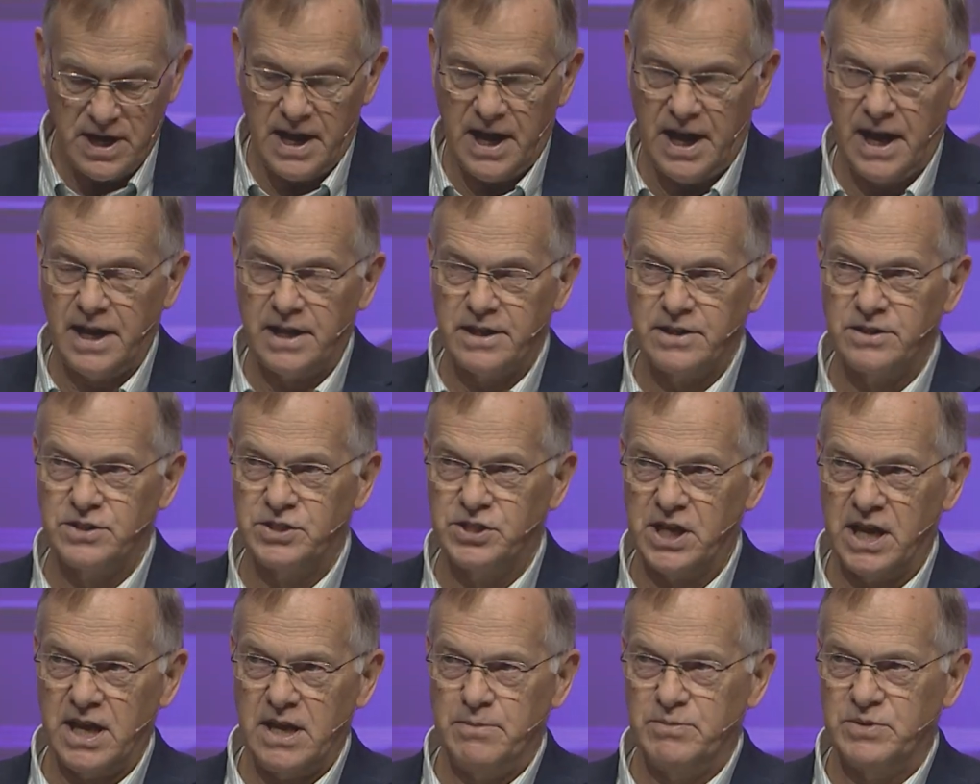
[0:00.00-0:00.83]
and
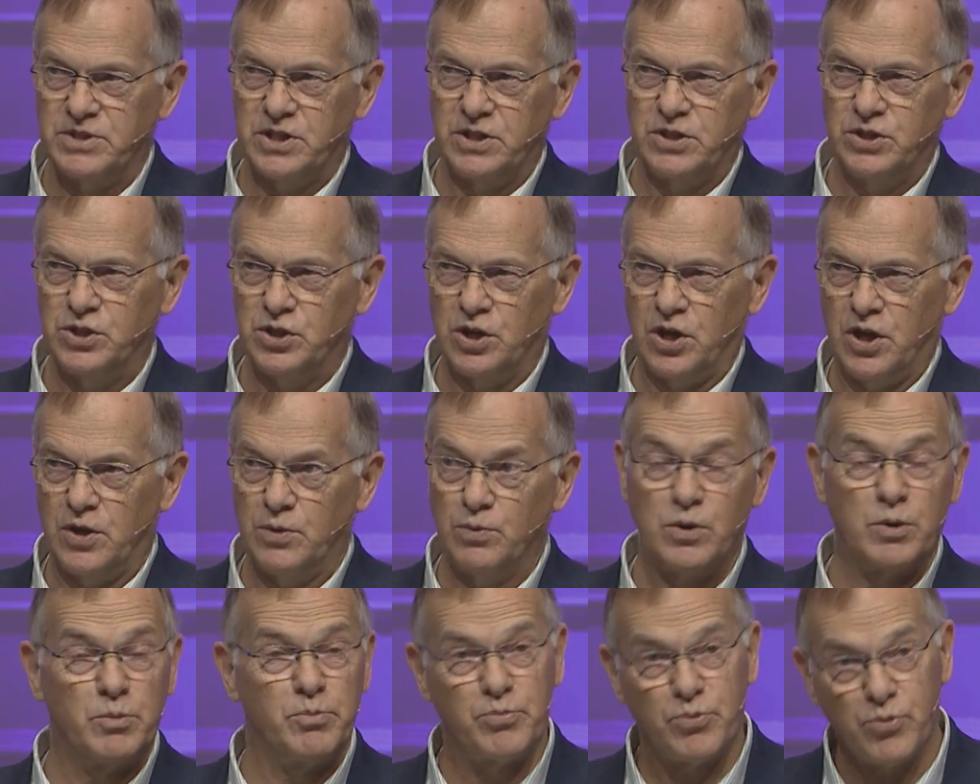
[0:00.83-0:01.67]
James and
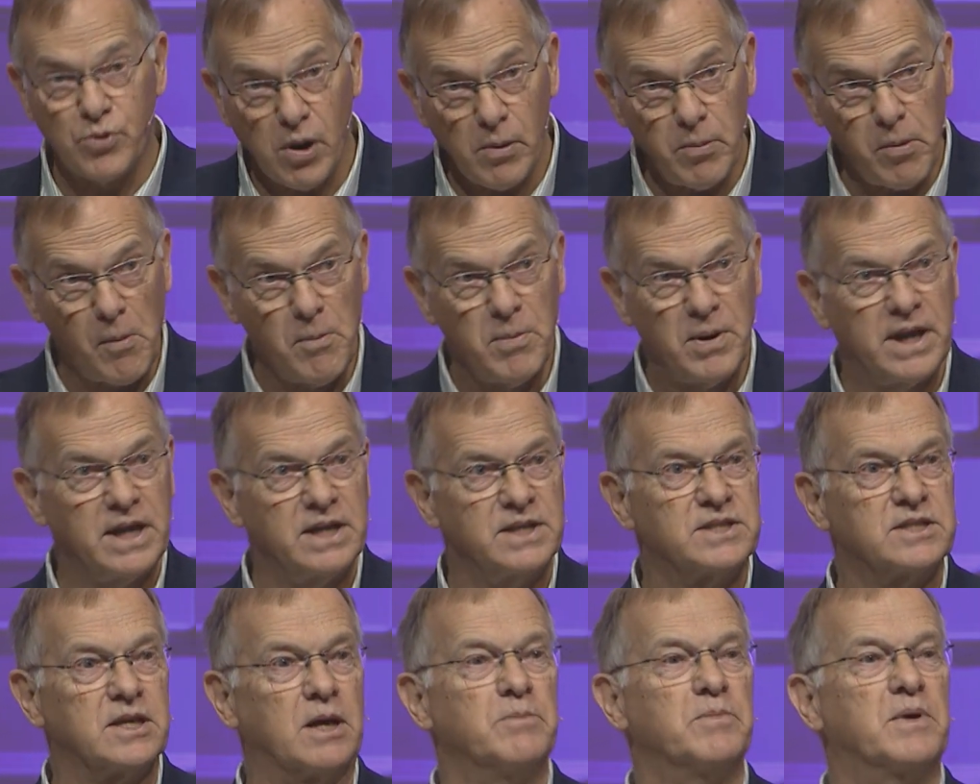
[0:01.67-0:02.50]
John, were probably
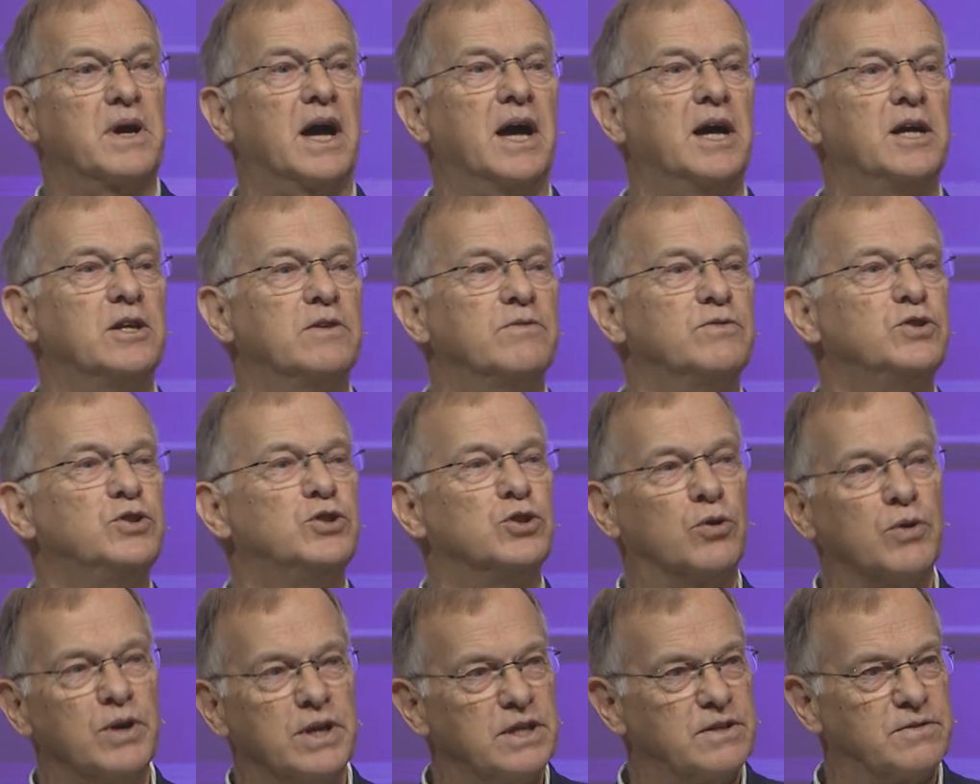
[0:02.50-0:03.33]
in some kind of
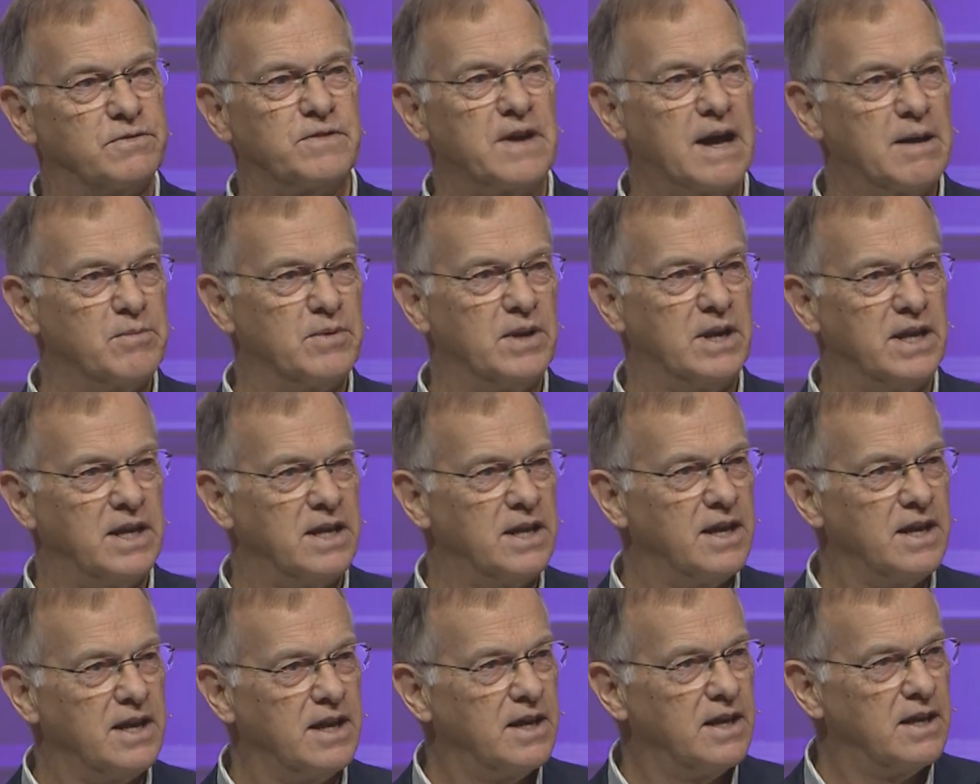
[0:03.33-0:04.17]
joint
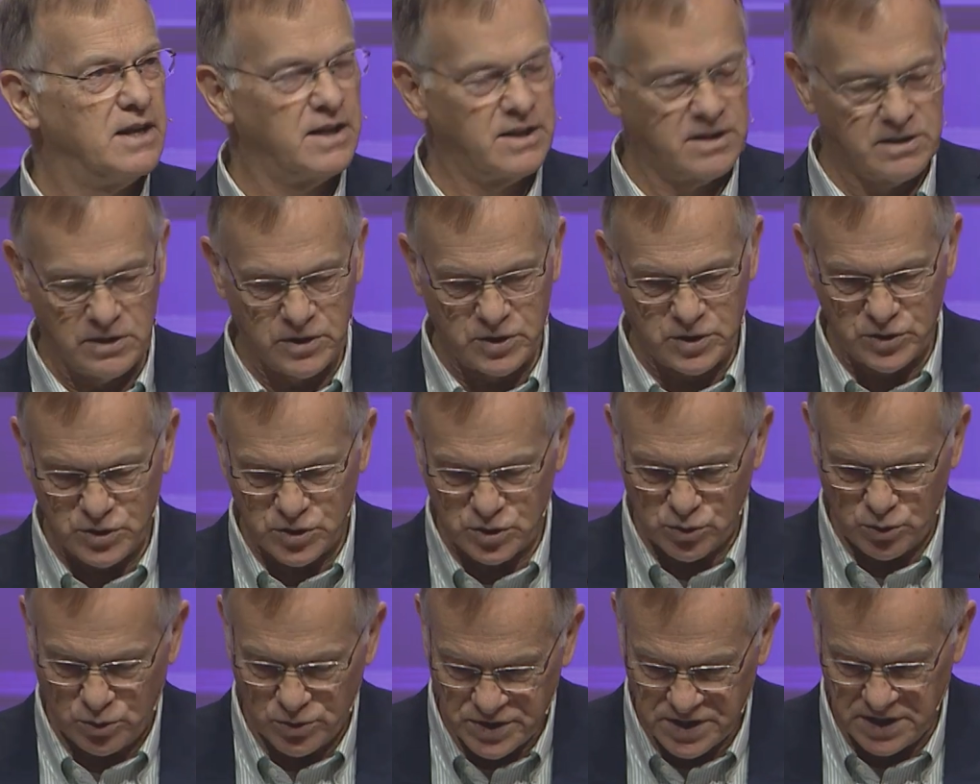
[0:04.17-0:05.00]
family little
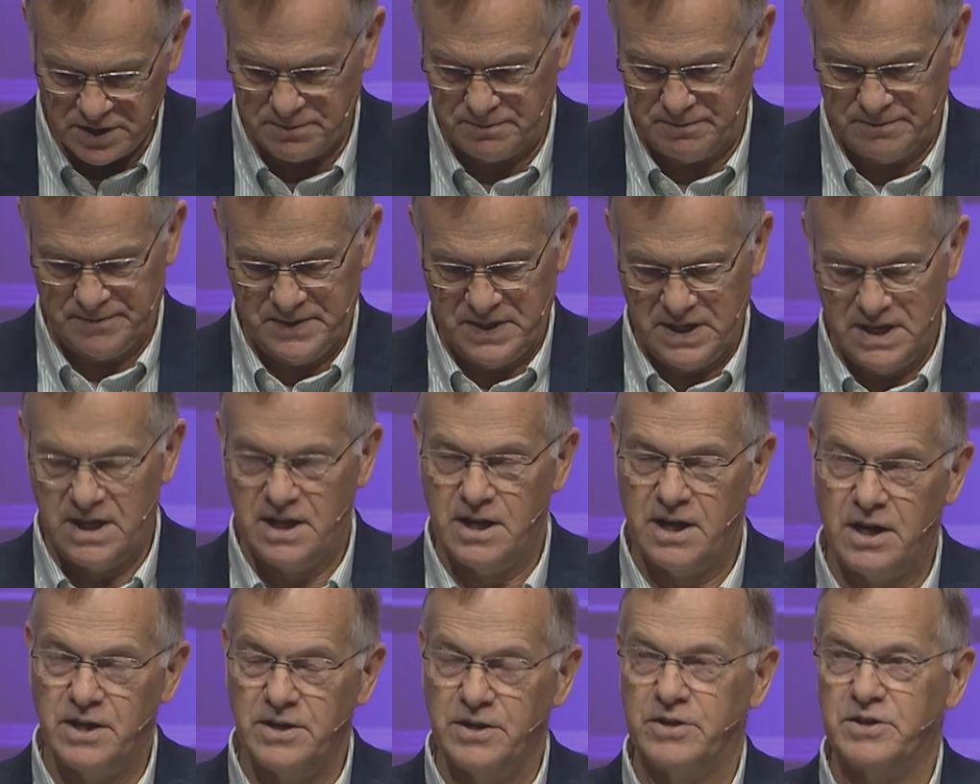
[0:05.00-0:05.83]
consortium
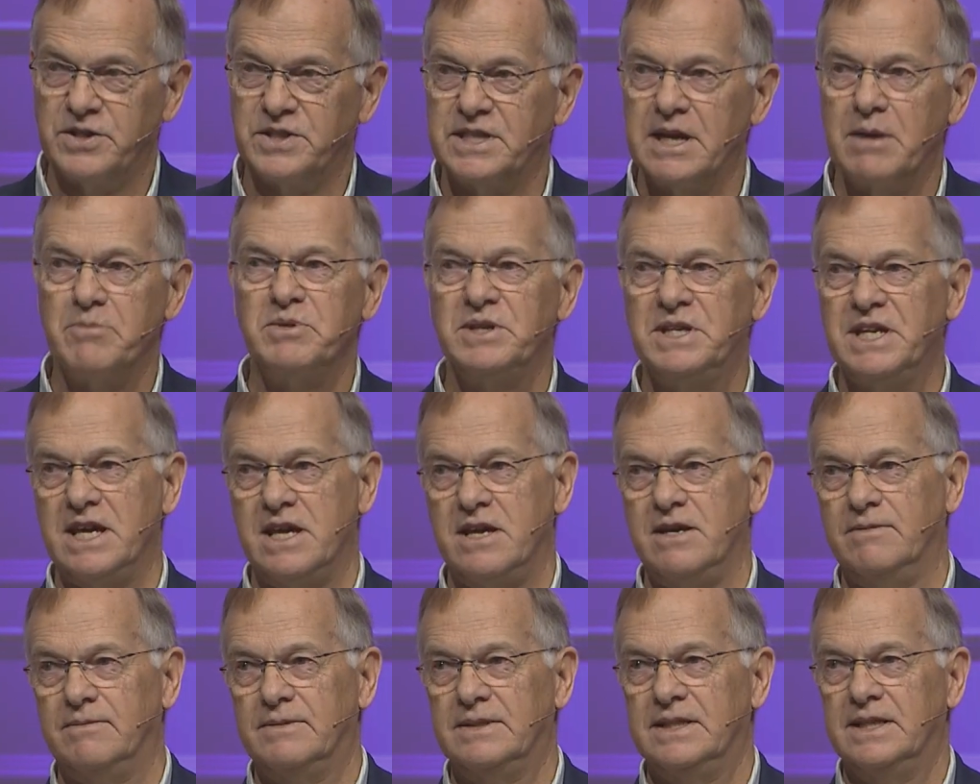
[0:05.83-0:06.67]
under Zebedee.